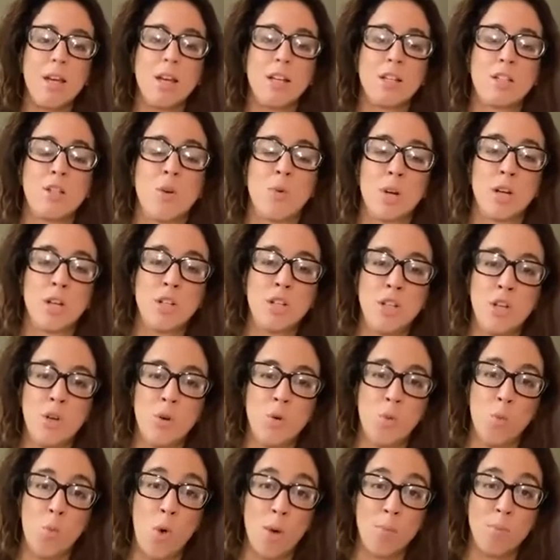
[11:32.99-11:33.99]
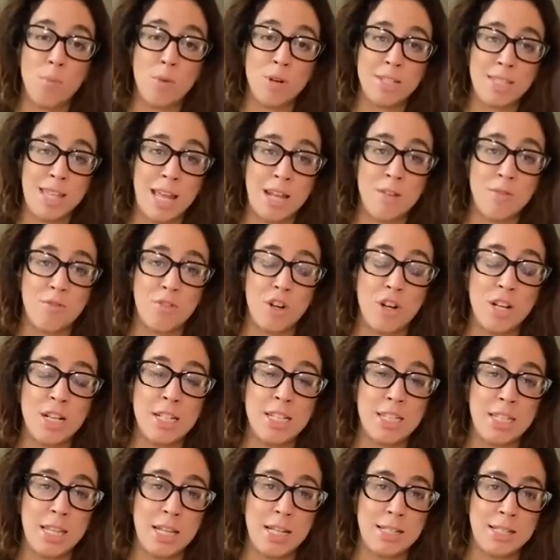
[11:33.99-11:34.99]
So we're going to do one more set of
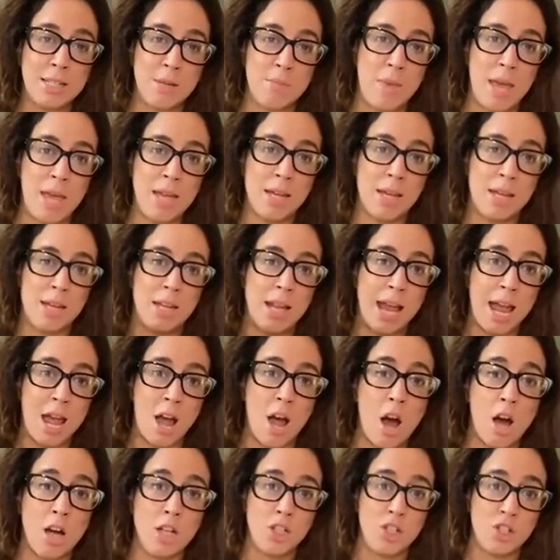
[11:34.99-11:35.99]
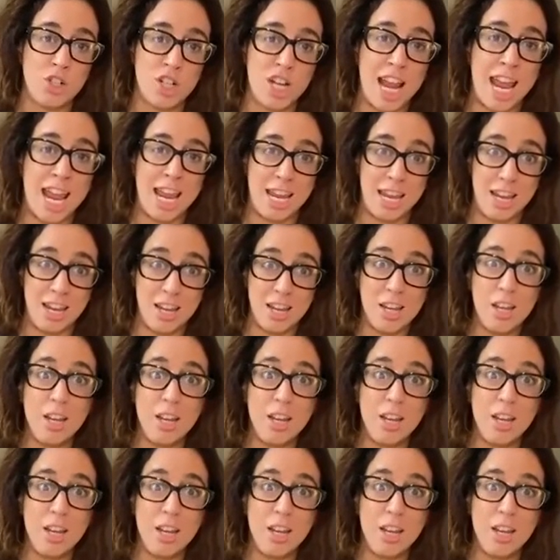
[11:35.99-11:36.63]
36 to make it 108.